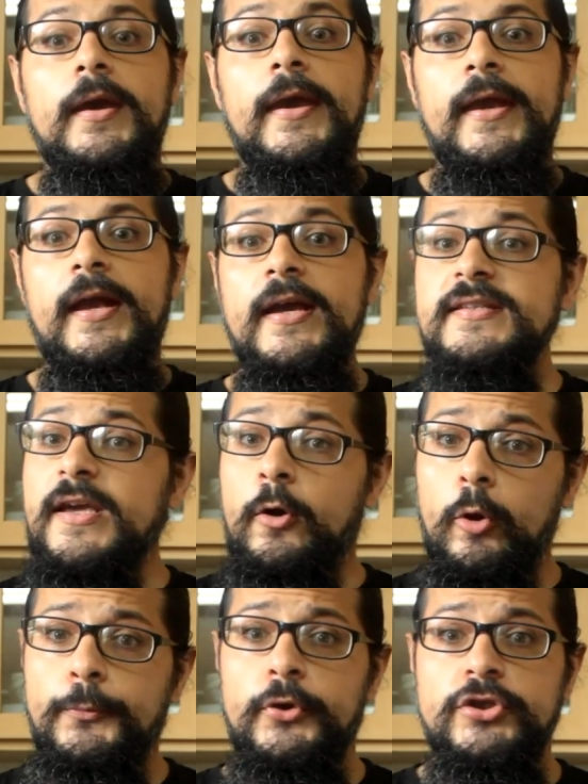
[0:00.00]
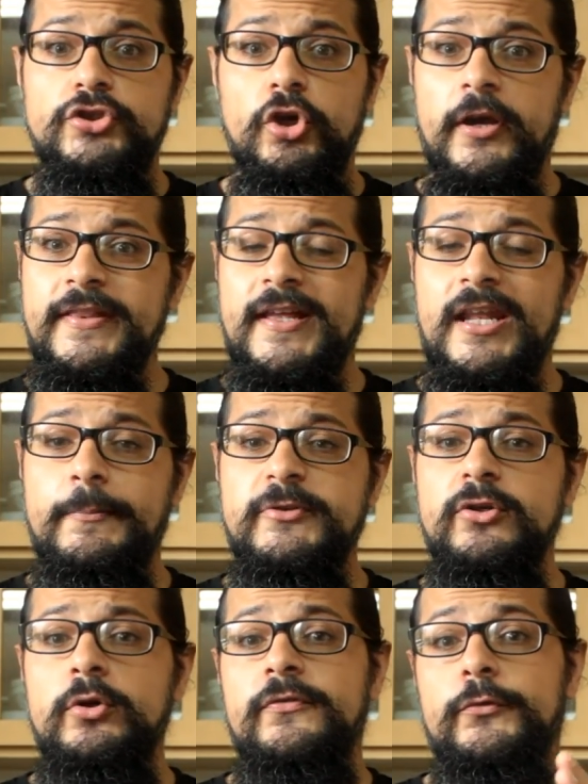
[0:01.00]
Hey guys, I hope you enjoyed that
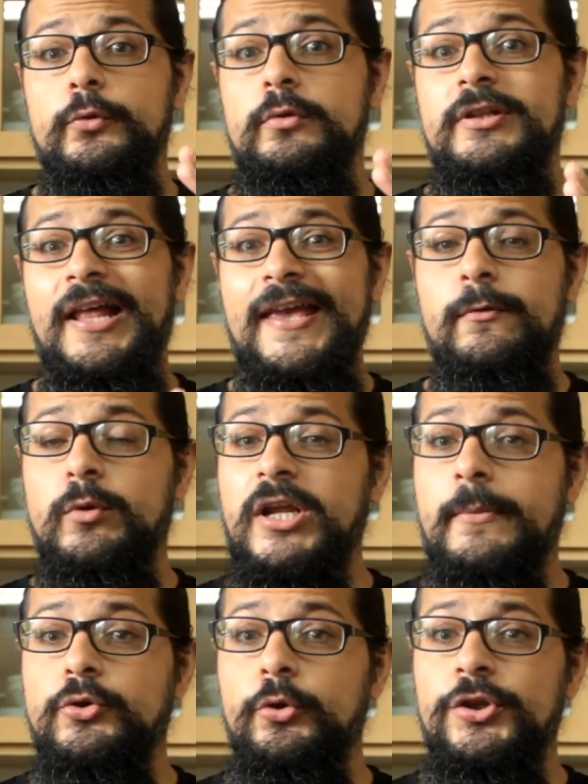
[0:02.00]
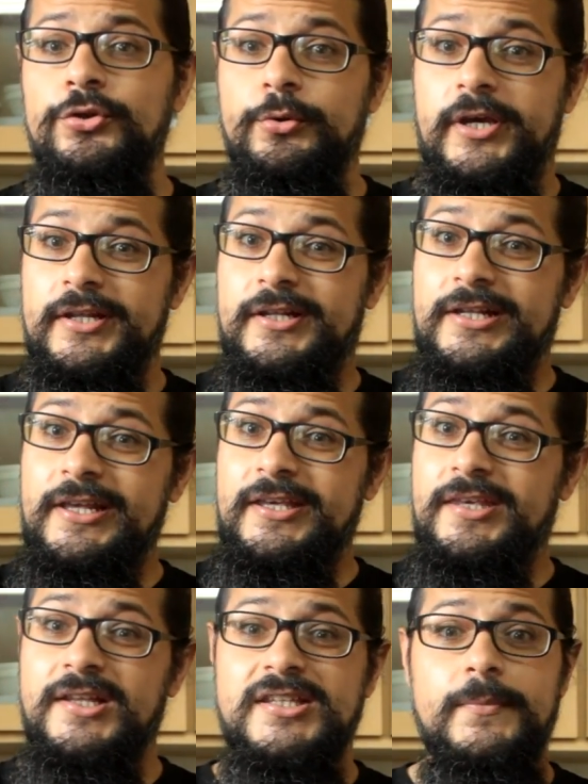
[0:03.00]
episode. If you like what I'm doing, you can click
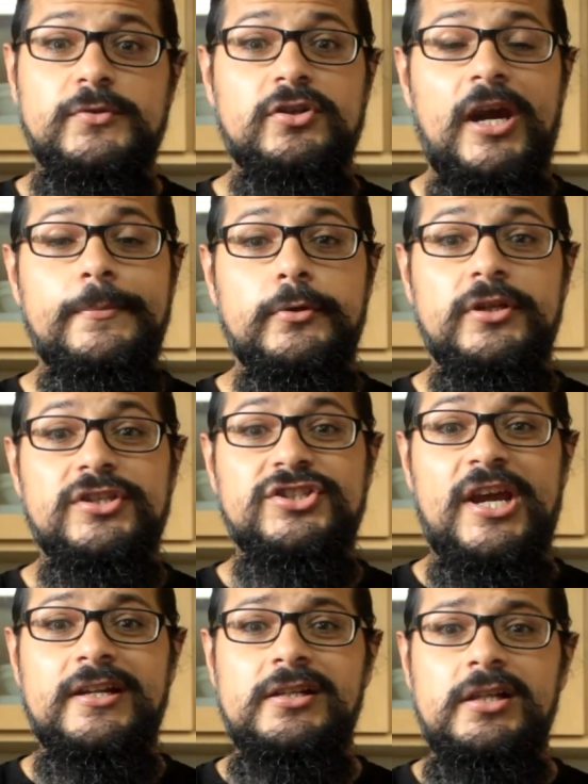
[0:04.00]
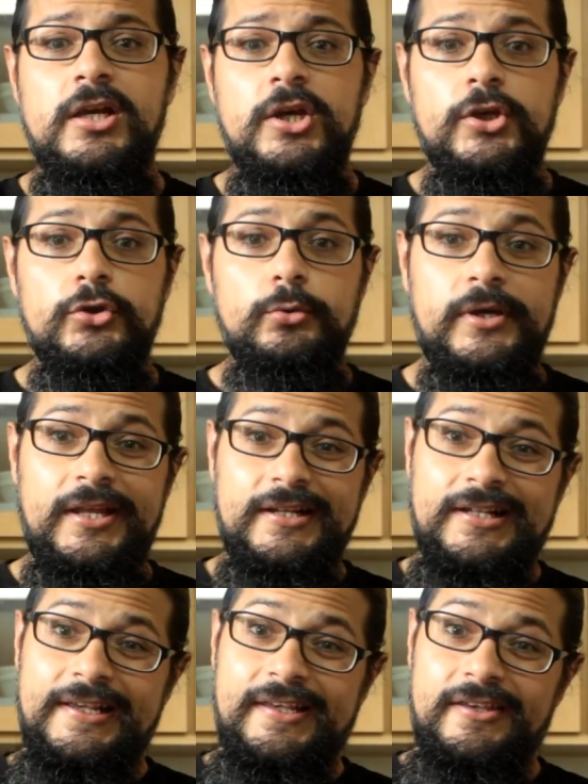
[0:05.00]
here and subscribe to the channel. You
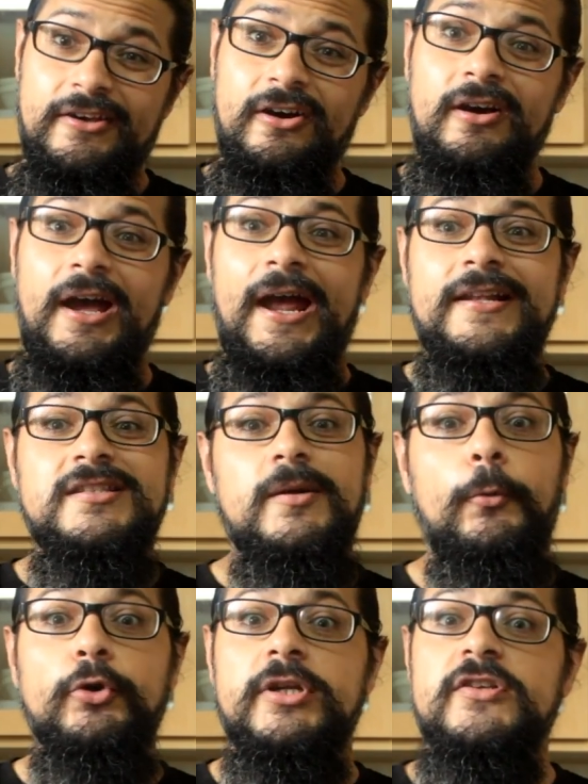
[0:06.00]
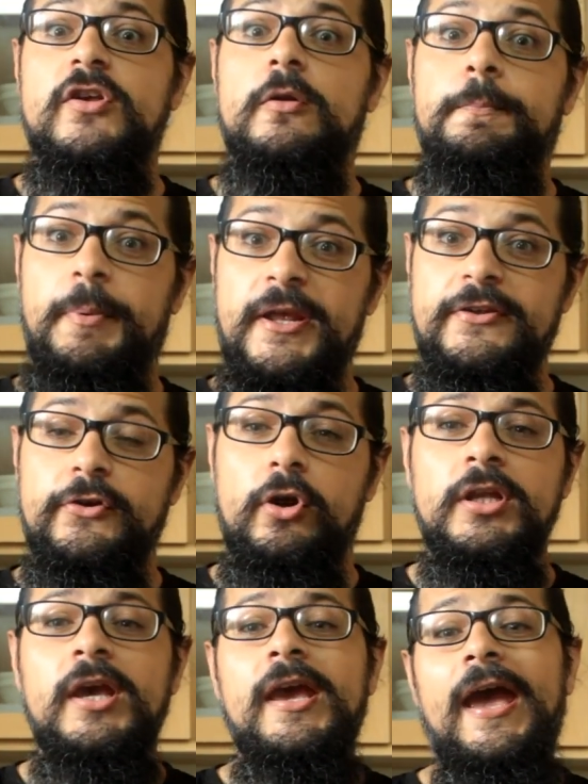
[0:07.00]
can click here and support us on
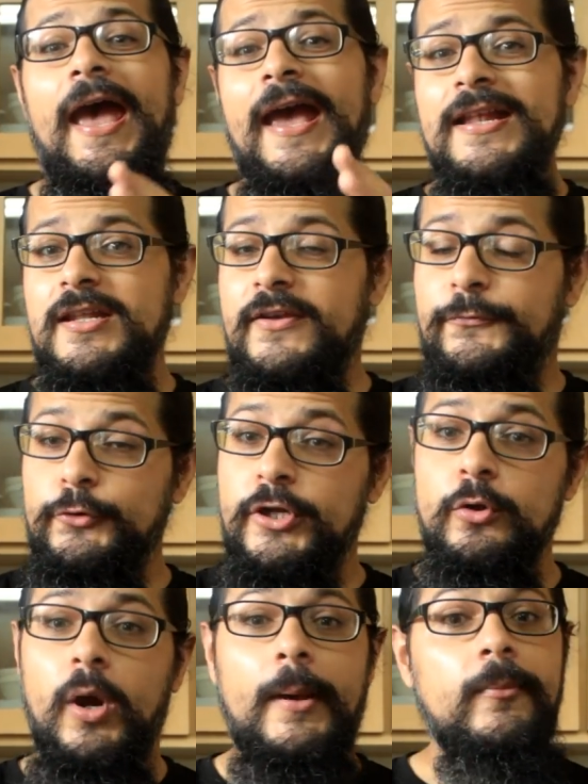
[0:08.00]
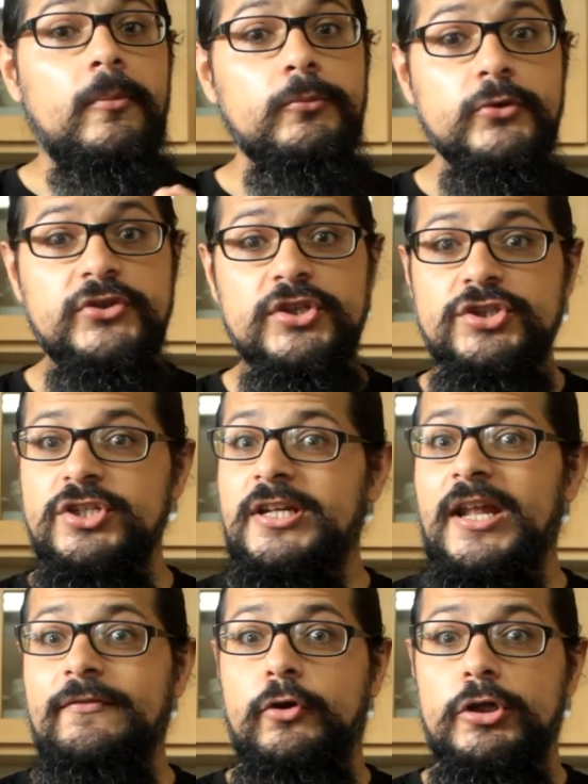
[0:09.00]
Patreon. And if you didn't know, I'm a musician
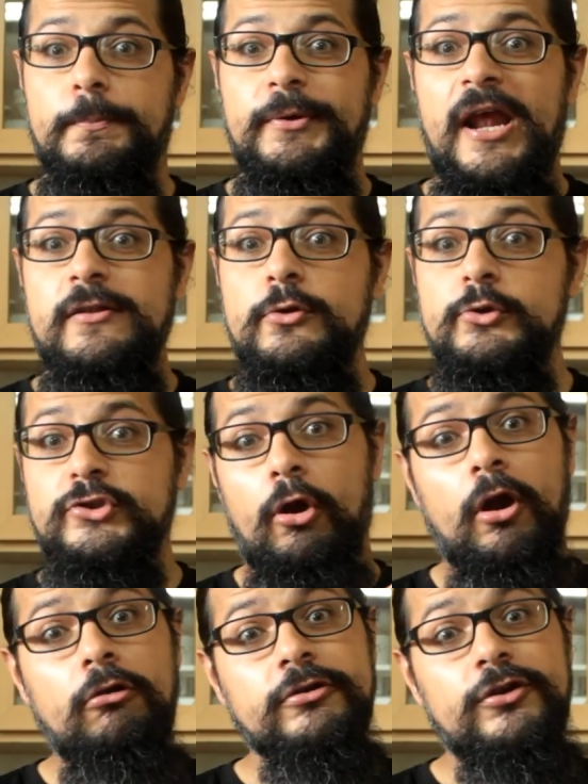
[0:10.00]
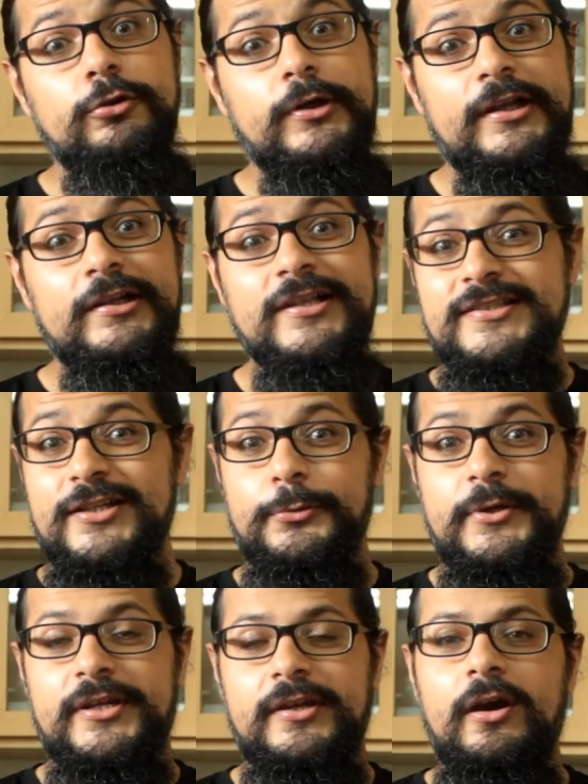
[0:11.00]
and I've got a brand new song out, and you can listen
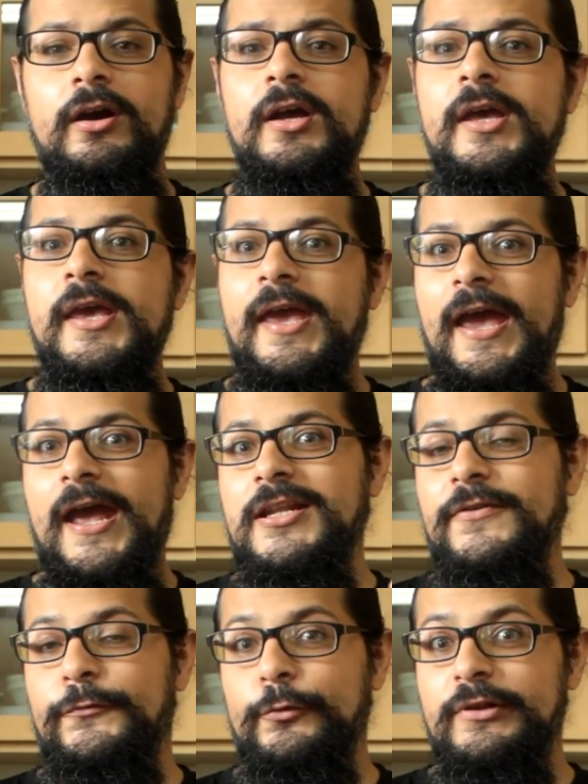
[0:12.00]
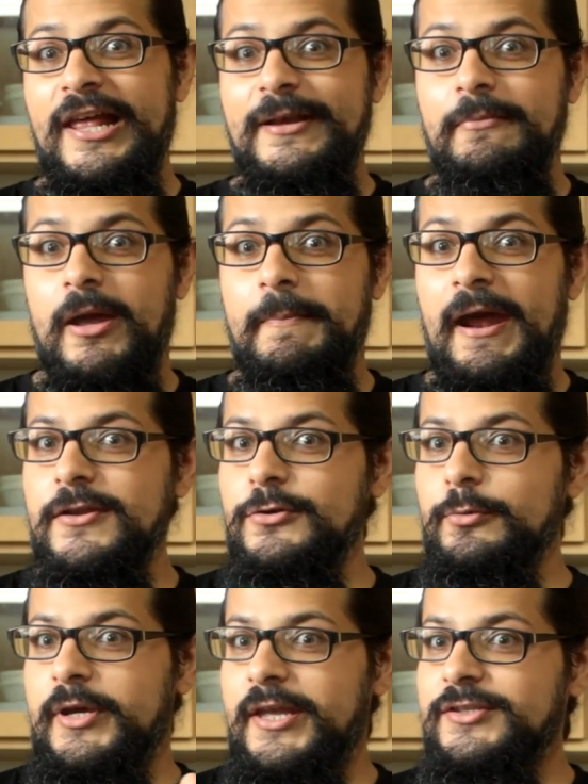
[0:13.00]
to it here. And if you like my
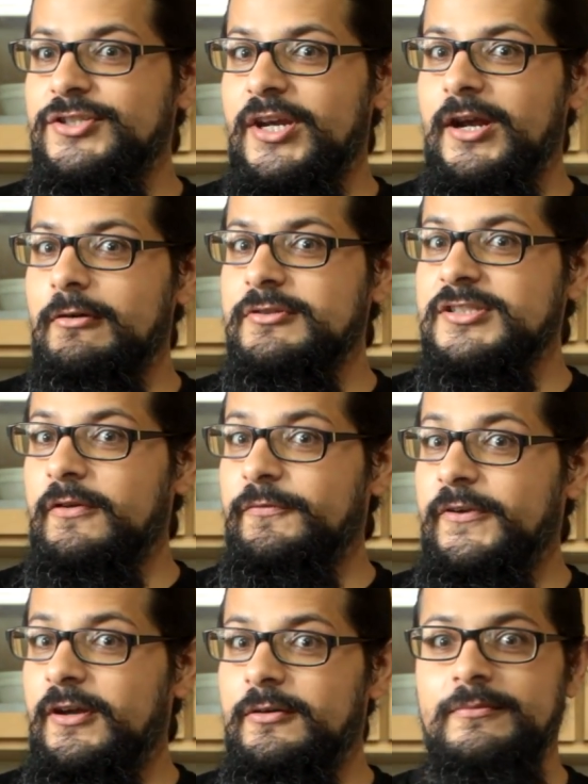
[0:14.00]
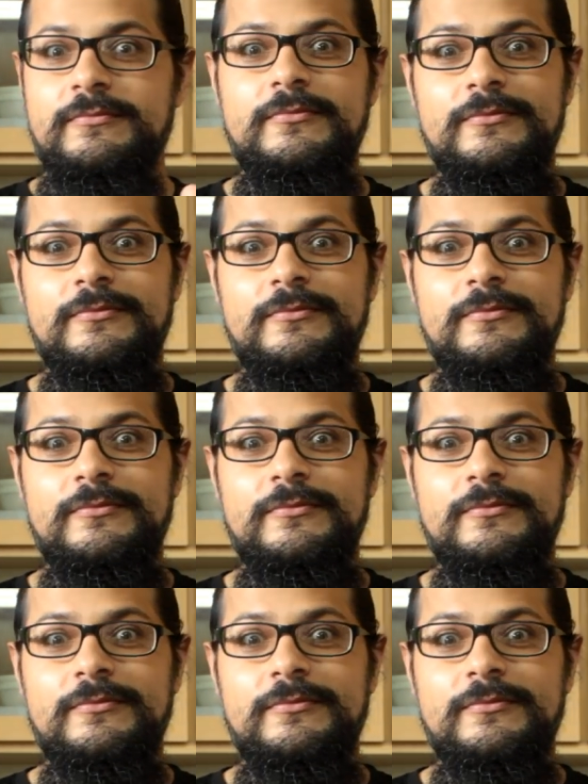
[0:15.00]
band, you can check out stuff here.